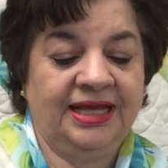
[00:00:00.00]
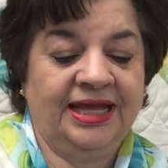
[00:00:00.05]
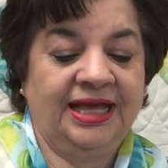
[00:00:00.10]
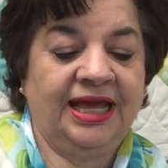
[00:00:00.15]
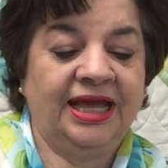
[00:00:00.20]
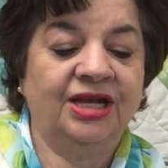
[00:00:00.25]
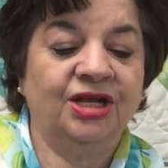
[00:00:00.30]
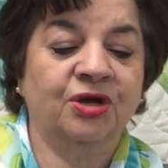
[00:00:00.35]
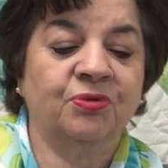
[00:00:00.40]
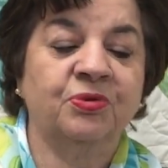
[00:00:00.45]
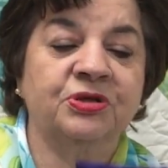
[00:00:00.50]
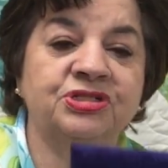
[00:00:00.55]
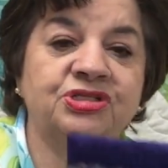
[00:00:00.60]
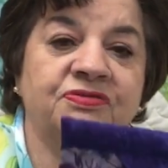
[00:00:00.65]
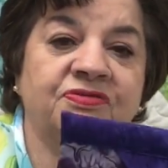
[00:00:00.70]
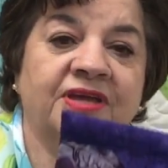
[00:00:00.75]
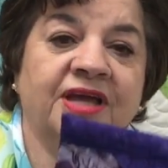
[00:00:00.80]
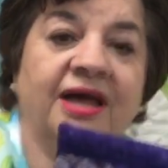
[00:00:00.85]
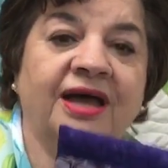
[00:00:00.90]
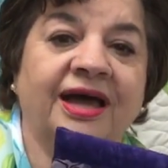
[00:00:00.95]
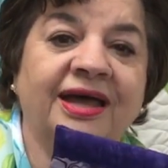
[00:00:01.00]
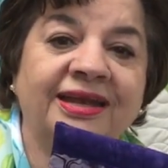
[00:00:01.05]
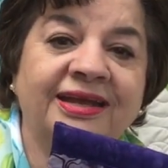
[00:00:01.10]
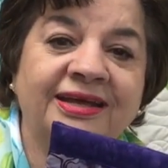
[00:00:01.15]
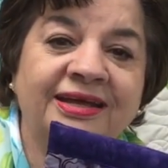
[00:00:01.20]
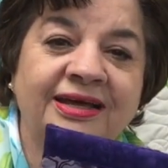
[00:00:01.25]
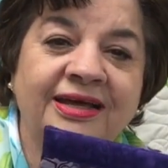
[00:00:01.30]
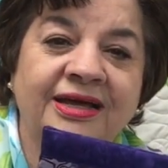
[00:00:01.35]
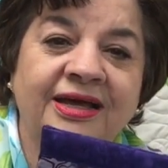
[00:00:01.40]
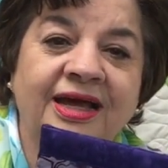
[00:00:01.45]
And look what you got.
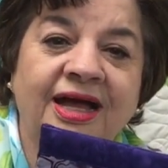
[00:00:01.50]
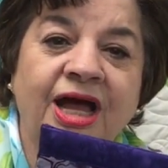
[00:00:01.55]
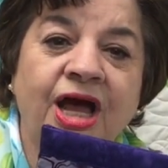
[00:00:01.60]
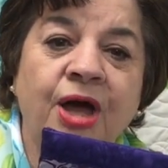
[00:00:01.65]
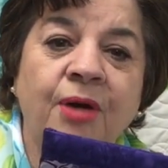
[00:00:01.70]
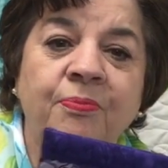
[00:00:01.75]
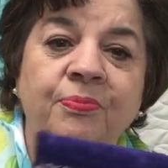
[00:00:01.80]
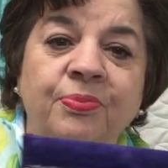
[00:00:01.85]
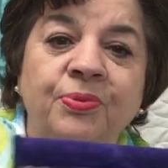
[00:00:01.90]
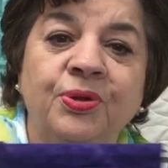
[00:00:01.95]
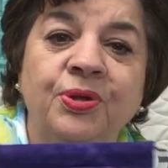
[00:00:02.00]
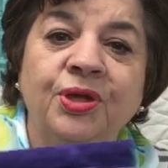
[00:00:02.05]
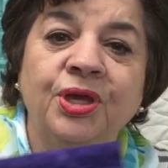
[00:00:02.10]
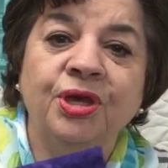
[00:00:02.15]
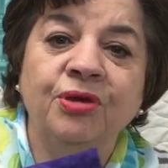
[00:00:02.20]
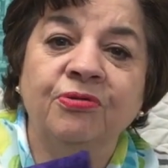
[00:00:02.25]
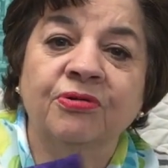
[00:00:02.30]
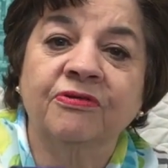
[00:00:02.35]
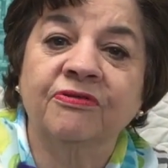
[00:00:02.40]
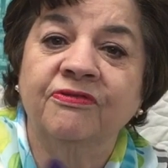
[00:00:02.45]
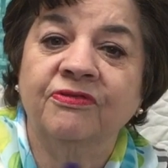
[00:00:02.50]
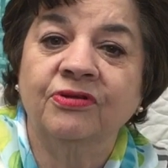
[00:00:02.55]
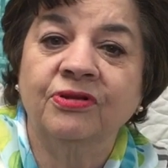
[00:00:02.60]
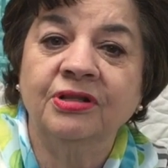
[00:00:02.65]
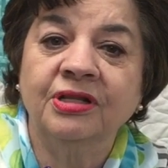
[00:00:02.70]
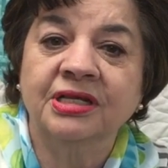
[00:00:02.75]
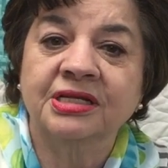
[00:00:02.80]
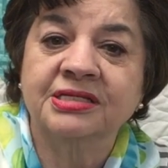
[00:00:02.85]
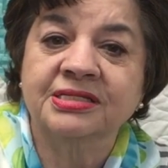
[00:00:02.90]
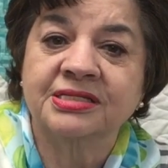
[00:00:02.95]
A beautiful
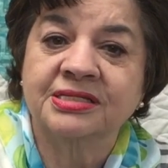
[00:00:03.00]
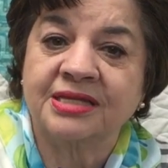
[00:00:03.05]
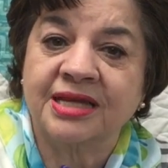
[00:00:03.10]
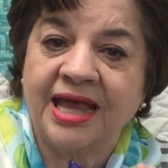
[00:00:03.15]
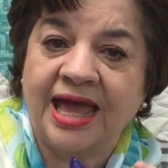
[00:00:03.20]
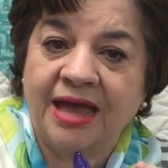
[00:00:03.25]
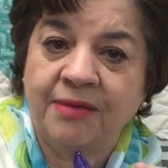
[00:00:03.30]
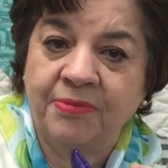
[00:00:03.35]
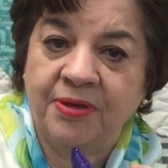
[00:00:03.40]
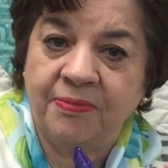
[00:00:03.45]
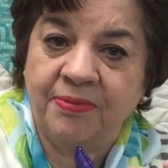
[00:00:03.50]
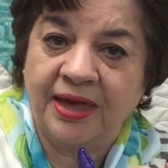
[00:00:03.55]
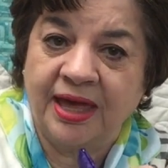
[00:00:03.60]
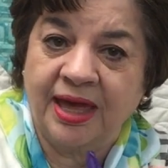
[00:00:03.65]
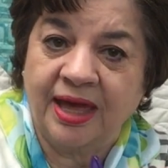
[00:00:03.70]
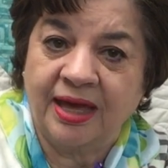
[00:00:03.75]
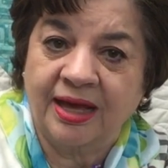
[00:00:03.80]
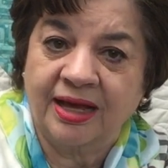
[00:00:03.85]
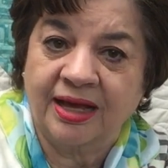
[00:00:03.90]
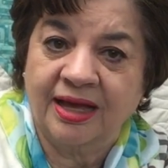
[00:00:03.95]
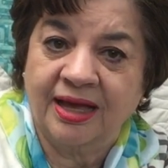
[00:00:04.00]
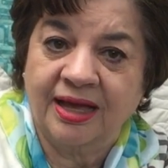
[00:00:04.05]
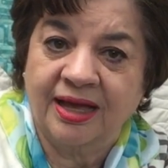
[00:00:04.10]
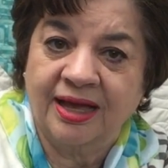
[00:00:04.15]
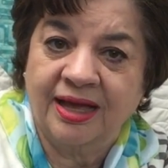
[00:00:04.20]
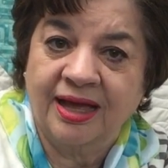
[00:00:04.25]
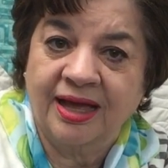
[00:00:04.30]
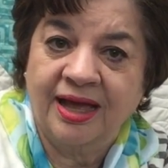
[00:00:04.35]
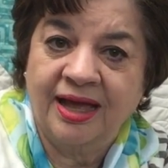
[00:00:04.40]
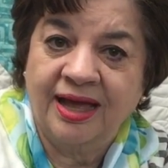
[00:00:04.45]
snappy bag.
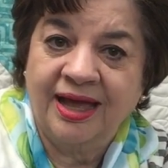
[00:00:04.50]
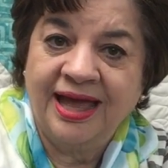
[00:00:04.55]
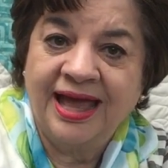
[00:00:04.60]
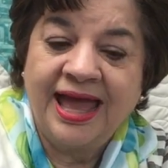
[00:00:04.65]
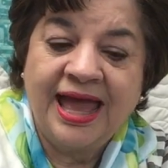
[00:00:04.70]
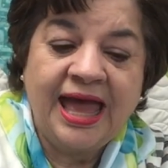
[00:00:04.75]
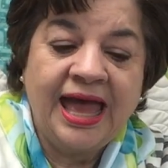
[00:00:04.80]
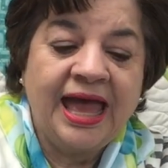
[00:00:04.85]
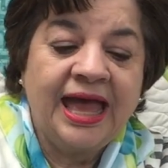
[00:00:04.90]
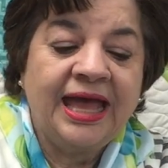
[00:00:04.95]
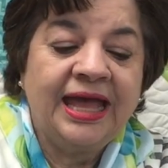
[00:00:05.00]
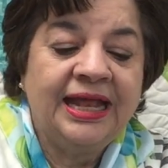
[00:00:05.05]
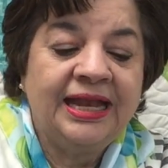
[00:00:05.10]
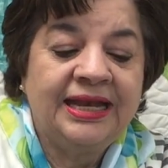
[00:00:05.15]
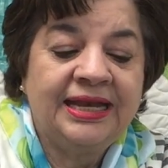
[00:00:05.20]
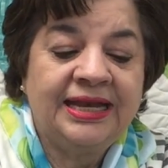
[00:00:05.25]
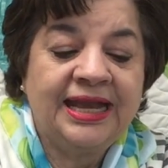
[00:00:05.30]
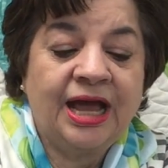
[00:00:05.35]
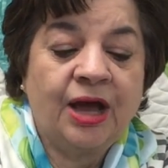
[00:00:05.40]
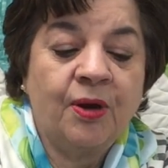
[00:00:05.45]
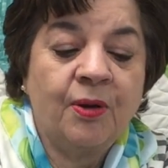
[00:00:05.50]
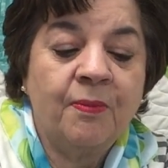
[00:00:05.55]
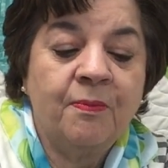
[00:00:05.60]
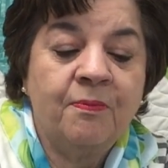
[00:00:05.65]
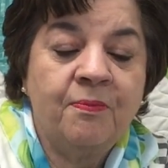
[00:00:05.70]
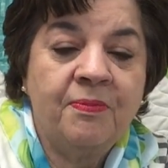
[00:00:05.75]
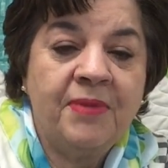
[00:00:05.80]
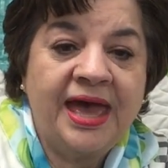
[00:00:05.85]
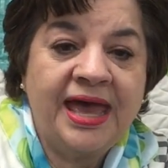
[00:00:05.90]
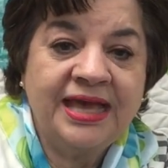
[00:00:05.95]
Now,
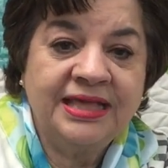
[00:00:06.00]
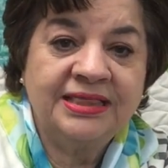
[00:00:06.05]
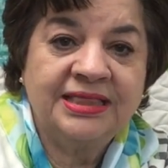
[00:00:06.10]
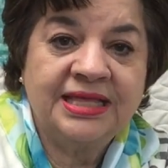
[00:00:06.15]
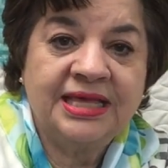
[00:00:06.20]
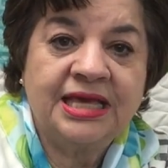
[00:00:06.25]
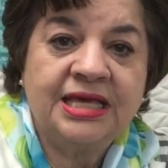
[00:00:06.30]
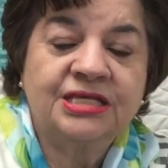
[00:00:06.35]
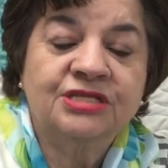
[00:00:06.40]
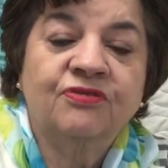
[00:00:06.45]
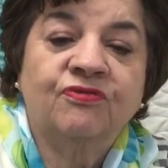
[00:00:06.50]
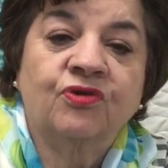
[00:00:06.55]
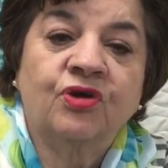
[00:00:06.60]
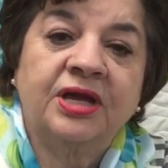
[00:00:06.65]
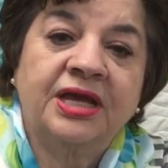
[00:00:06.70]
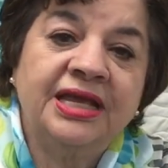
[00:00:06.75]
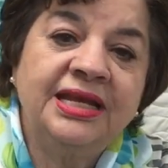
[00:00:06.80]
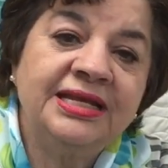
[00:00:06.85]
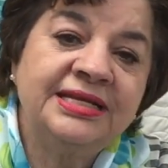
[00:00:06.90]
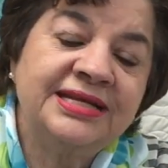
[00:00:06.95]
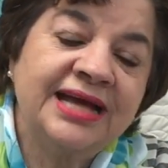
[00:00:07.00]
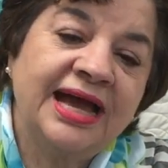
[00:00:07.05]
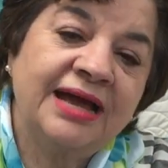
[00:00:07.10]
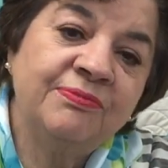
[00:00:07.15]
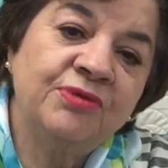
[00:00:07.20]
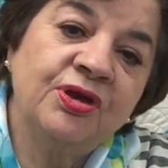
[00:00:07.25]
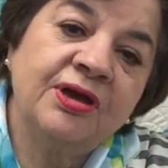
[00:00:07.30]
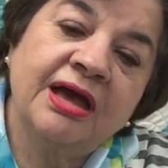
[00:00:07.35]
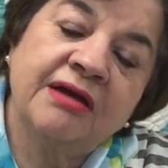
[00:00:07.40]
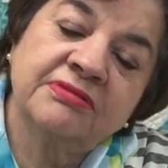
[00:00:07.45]
make these for any time
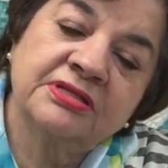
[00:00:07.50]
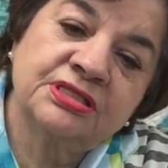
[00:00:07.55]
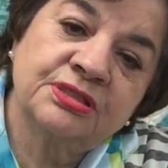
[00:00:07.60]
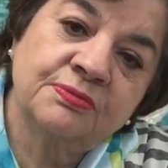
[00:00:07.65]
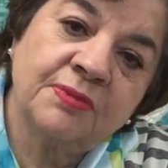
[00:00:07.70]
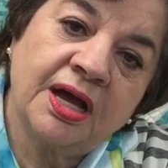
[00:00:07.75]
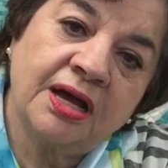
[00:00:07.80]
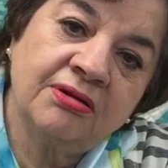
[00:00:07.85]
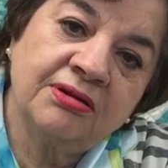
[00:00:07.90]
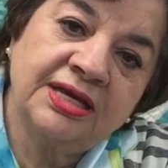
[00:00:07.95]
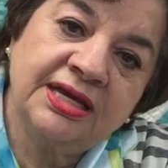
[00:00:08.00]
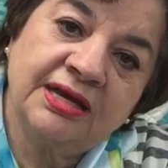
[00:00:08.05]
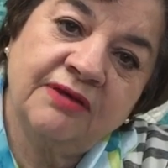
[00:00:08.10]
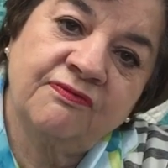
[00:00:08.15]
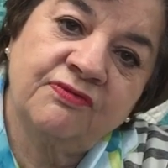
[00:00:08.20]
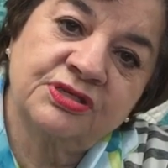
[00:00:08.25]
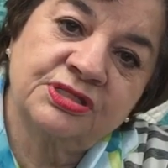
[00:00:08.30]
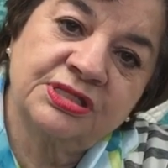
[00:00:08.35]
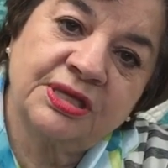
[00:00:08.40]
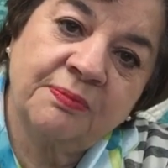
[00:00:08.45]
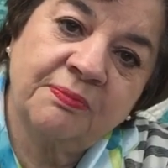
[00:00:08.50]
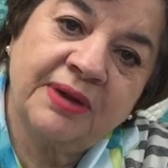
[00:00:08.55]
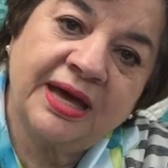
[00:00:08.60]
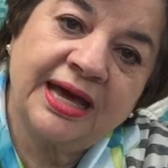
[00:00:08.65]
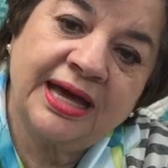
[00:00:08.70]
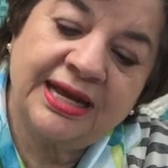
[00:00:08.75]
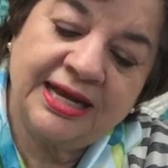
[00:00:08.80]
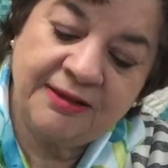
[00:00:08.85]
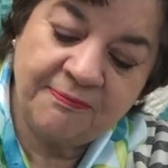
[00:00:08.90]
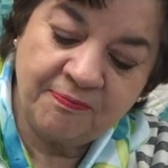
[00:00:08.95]
you have a small gift for
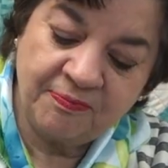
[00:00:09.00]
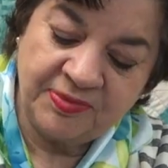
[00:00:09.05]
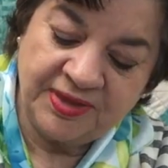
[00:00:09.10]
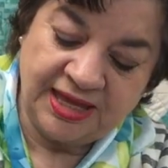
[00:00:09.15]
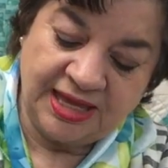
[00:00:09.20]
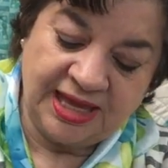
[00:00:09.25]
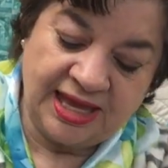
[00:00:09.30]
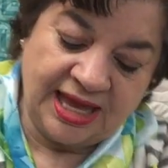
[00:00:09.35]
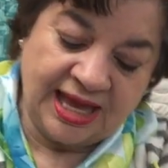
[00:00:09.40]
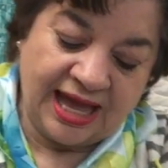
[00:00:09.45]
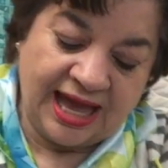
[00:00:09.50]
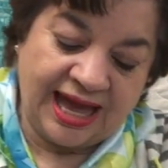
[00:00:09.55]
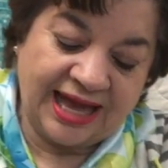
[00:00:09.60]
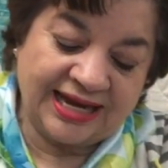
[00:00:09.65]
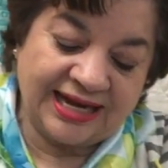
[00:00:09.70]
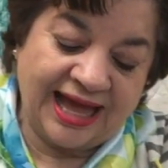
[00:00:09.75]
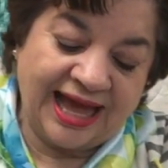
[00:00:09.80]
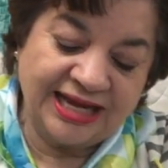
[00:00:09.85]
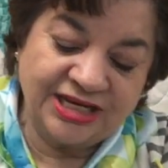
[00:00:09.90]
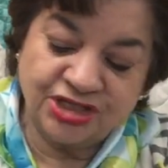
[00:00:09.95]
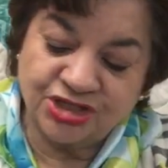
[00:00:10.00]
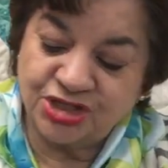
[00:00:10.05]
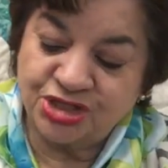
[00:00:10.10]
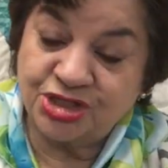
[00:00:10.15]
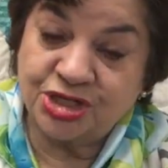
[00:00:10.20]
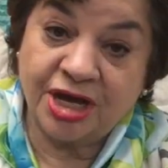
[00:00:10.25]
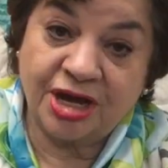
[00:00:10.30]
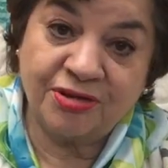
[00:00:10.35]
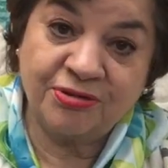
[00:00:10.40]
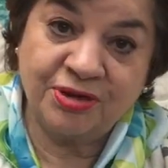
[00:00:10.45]
somebody. I'd like to
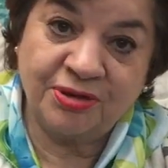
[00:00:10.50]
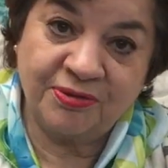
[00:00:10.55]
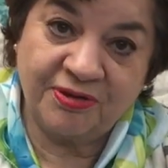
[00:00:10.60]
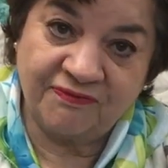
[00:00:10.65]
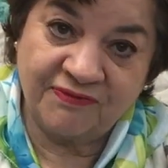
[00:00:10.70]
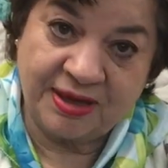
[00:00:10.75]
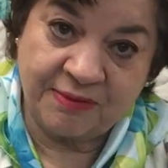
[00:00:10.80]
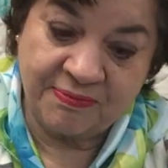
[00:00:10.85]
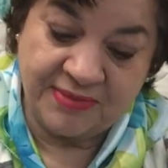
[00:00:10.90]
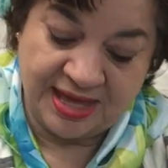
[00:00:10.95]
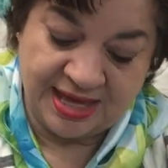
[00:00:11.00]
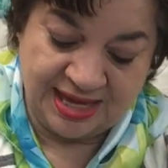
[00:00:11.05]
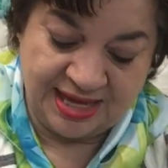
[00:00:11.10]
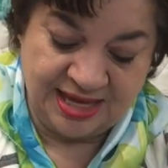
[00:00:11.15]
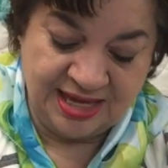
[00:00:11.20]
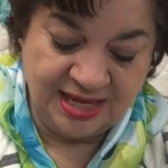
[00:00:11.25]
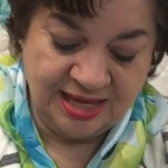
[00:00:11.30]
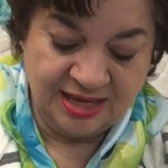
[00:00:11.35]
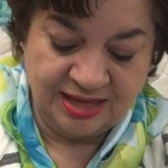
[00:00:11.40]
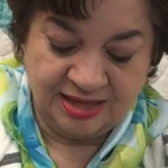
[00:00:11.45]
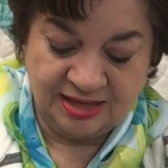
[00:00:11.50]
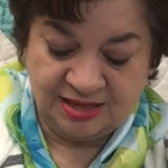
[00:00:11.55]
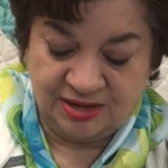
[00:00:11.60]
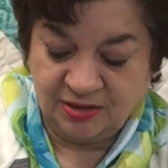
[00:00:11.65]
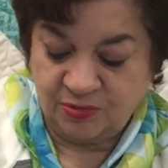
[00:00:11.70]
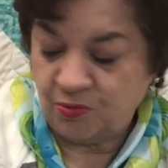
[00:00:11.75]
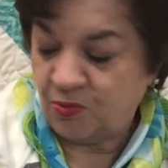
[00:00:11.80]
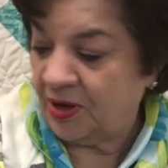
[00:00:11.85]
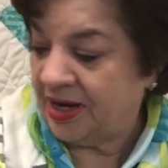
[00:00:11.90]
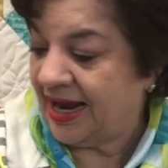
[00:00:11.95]
show you, if I may,
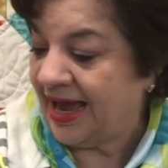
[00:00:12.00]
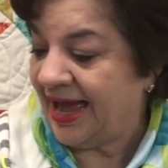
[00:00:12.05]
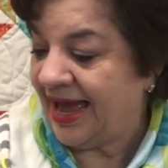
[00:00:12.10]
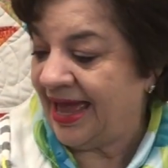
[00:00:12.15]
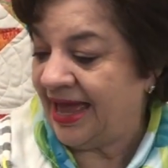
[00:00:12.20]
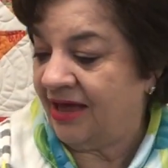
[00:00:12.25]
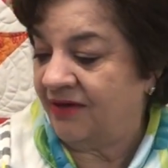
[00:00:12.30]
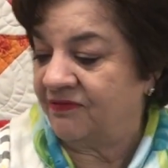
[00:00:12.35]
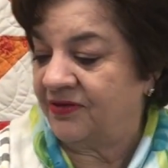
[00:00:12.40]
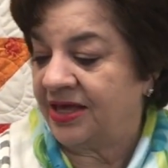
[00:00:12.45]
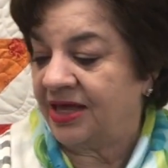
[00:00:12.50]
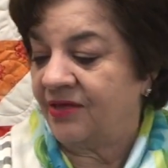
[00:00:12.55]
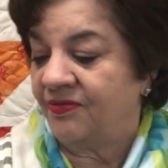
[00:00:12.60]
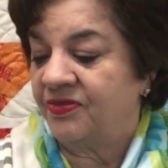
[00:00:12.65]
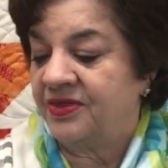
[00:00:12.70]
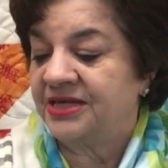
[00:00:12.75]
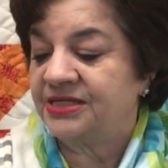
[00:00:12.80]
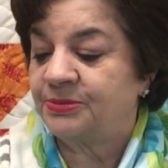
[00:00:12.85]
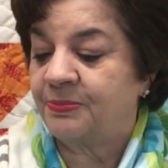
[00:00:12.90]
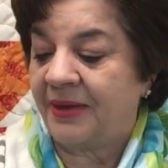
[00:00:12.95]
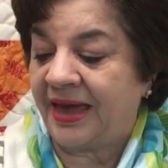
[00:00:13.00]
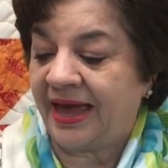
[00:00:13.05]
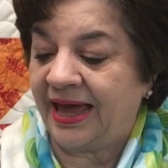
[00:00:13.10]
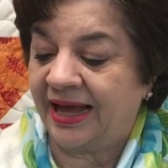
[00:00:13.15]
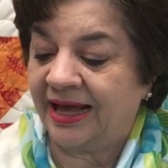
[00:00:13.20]
what I have in this bag.